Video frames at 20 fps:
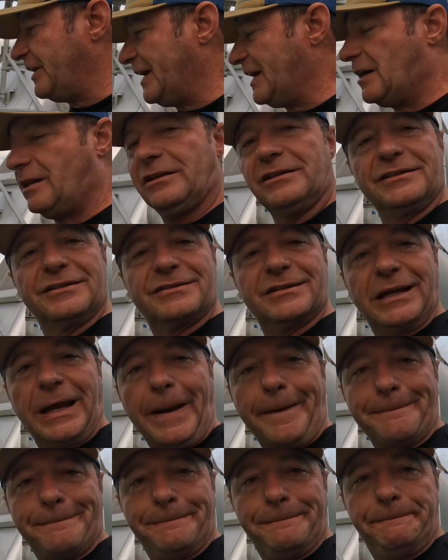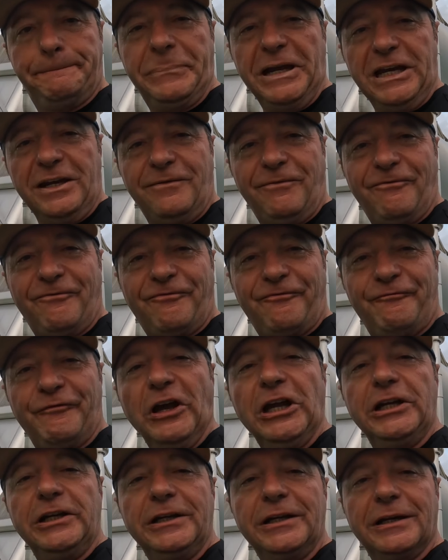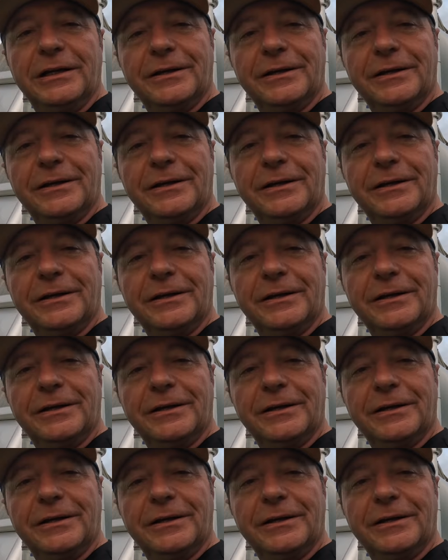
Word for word: gallons and beep beep